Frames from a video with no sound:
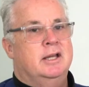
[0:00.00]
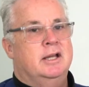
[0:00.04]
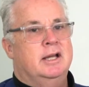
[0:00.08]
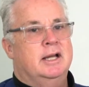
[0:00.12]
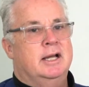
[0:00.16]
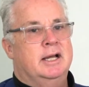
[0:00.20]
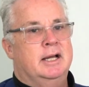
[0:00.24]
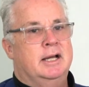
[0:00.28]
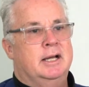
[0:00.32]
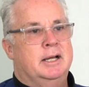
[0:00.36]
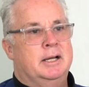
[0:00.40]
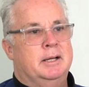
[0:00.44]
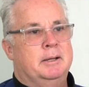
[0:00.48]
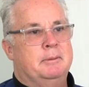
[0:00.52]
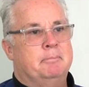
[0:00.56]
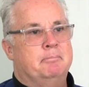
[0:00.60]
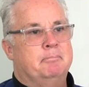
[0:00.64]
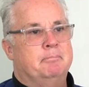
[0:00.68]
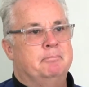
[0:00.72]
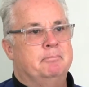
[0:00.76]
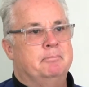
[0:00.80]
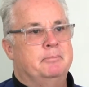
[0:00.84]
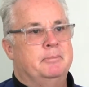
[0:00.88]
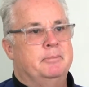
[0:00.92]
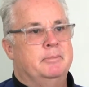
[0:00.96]

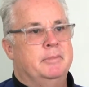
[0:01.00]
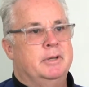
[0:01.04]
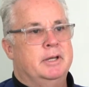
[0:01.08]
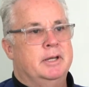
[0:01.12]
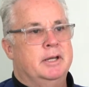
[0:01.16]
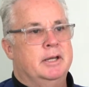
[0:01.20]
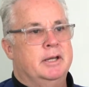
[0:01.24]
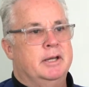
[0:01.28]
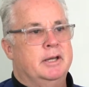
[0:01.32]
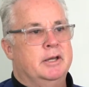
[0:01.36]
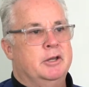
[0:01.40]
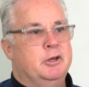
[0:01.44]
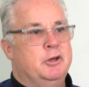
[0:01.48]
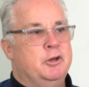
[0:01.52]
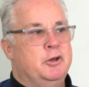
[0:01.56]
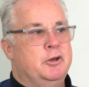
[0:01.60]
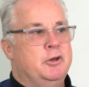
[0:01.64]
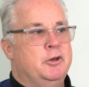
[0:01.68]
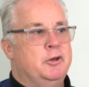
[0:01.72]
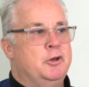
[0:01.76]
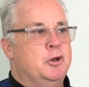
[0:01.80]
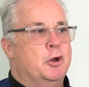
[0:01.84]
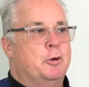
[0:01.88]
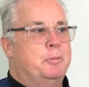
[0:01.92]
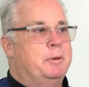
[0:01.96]
Um, uh,
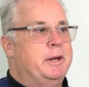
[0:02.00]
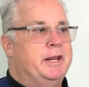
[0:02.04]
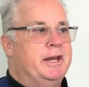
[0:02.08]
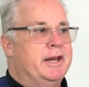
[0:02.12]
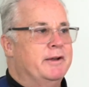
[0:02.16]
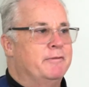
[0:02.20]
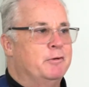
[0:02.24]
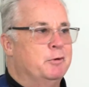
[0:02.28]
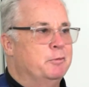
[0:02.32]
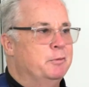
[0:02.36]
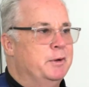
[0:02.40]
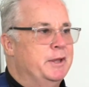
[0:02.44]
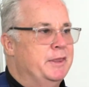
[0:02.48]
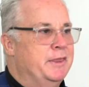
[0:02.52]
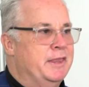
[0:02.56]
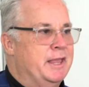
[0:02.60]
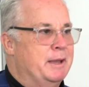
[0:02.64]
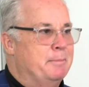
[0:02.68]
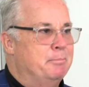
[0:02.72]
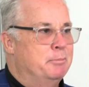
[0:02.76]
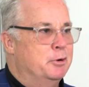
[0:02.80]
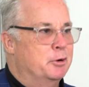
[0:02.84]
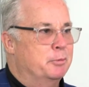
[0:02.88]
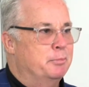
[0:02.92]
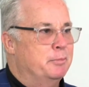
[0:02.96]
nobody had ever written
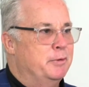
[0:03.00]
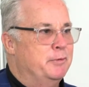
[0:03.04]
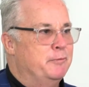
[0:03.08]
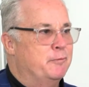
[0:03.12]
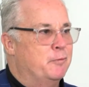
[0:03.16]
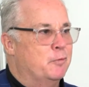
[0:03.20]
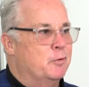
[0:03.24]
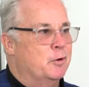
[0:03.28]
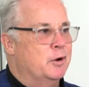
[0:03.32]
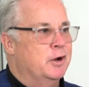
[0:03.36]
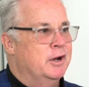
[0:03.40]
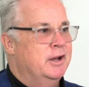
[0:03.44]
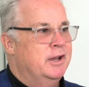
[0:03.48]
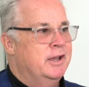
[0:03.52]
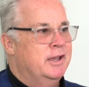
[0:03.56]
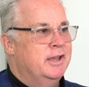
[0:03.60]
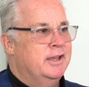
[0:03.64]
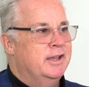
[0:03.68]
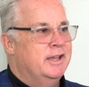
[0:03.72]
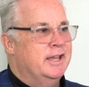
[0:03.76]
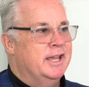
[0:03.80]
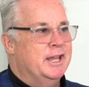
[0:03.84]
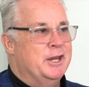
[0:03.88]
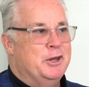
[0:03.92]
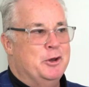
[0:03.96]
that book before,
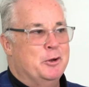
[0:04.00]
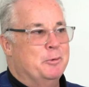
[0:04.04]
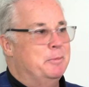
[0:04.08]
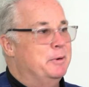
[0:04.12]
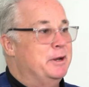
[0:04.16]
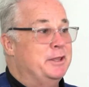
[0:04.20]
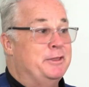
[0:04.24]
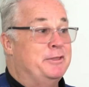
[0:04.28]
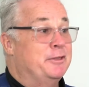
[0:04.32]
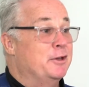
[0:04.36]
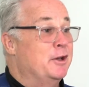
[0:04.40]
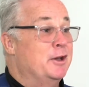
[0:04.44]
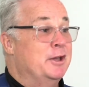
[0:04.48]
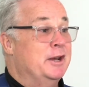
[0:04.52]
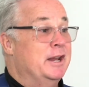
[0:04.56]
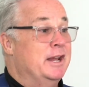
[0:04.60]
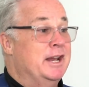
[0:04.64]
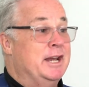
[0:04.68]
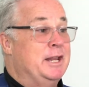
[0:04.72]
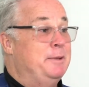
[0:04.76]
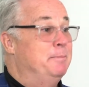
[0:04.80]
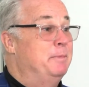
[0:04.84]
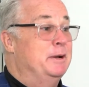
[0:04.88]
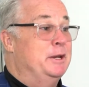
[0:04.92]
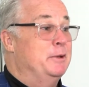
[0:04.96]
and nobody
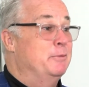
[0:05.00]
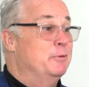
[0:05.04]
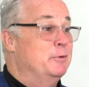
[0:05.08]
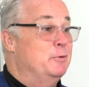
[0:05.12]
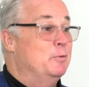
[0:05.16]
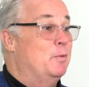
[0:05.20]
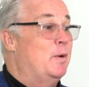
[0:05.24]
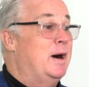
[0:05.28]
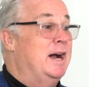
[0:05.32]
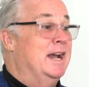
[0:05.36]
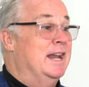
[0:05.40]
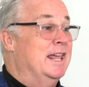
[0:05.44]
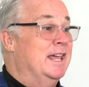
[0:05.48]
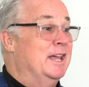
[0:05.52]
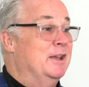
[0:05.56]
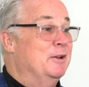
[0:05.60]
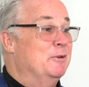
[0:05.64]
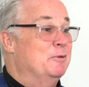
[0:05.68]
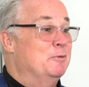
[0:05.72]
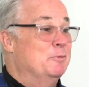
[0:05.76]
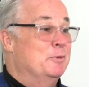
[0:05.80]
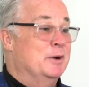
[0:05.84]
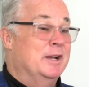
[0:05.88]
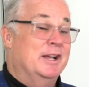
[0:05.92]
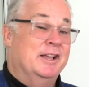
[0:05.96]
thought anybody would want it.
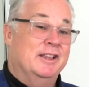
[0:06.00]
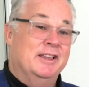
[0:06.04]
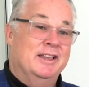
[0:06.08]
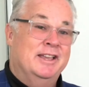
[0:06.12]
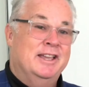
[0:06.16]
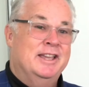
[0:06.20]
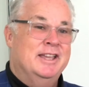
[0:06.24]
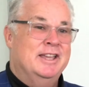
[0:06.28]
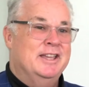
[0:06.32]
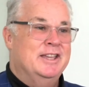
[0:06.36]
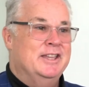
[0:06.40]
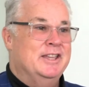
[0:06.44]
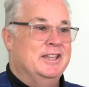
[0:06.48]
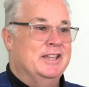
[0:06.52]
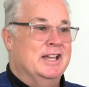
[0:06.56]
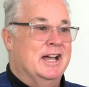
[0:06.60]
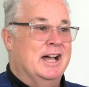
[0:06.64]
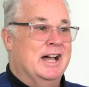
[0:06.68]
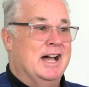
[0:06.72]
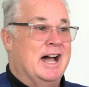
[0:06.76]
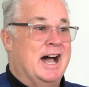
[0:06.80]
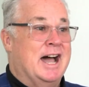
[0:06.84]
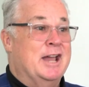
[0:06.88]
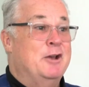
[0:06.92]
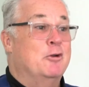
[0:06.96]
Hmm. Well,
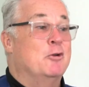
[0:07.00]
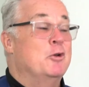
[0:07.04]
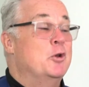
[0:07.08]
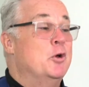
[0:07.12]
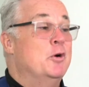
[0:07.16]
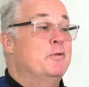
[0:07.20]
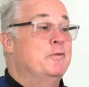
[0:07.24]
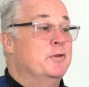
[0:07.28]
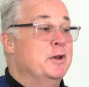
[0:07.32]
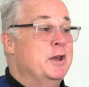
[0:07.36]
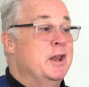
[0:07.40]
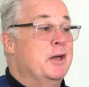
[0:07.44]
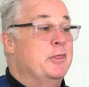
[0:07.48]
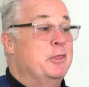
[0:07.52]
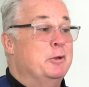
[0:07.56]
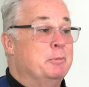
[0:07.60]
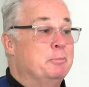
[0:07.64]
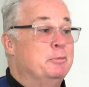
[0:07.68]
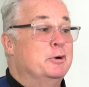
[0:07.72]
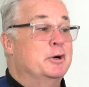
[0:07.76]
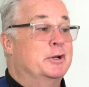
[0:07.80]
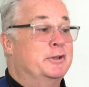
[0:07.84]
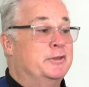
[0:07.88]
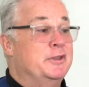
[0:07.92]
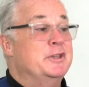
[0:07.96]
uh, I don't know of another
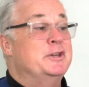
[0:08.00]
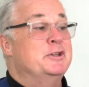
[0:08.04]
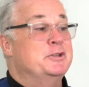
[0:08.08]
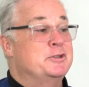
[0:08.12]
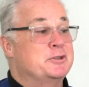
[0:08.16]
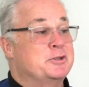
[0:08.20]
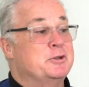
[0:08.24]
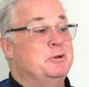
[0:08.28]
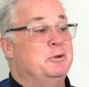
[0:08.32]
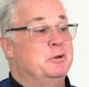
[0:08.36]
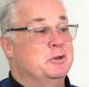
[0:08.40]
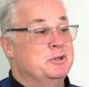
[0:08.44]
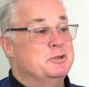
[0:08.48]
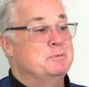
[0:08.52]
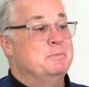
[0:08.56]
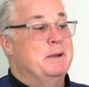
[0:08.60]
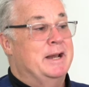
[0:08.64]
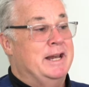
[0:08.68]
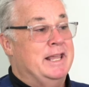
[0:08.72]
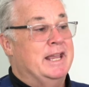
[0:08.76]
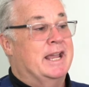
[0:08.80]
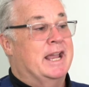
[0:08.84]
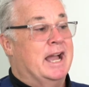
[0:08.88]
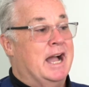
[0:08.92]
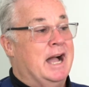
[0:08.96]
book that has sold as
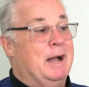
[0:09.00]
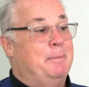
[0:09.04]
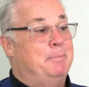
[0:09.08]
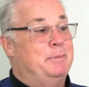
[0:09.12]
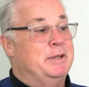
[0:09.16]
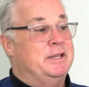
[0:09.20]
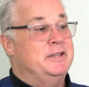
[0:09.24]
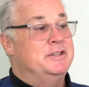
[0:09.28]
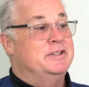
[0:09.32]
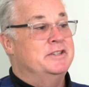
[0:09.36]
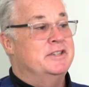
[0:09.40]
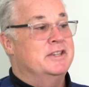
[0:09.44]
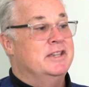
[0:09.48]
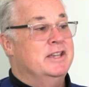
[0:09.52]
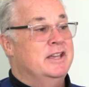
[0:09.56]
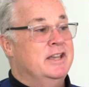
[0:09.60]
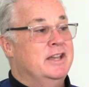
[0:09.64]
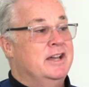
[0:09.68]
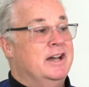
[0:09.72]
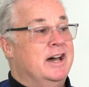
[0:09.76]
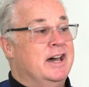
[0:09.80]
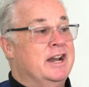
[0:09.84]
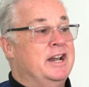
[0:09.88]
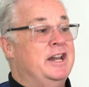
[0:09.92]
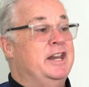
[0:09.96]
many copies
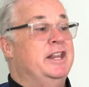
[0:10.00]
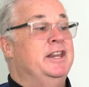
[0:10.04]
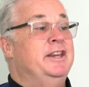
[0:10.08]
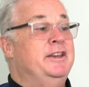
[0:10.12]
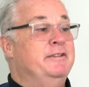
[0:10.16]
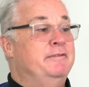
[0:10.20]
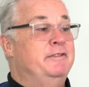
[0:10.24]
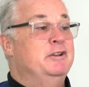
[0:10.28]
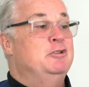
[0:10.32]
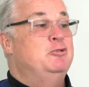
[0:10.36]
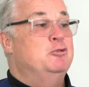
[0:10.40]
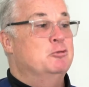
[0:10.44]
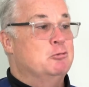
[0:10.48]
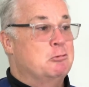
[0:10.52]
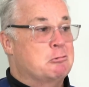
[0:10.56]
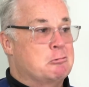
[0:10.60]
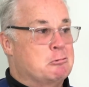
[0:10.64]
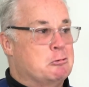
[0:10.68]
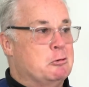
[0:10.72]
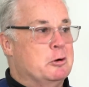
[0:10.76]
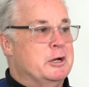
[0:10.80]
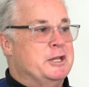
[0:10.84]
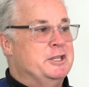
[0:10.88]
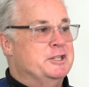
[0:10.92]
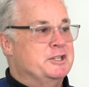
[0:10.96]
on an individual
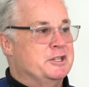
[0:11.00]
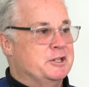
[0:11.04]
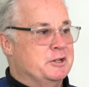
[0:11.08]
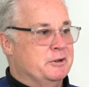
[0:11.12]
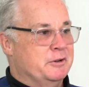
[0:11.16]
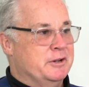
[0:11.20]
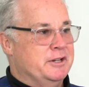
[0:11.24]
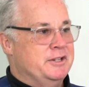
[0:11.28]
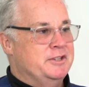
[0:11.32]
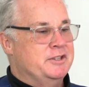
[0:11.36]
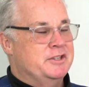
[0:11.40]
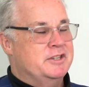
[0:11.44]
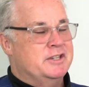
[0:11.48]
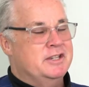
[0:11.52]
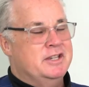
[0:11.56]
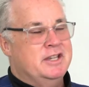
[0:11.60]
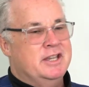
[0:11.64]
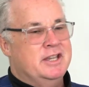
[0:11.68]
coin series.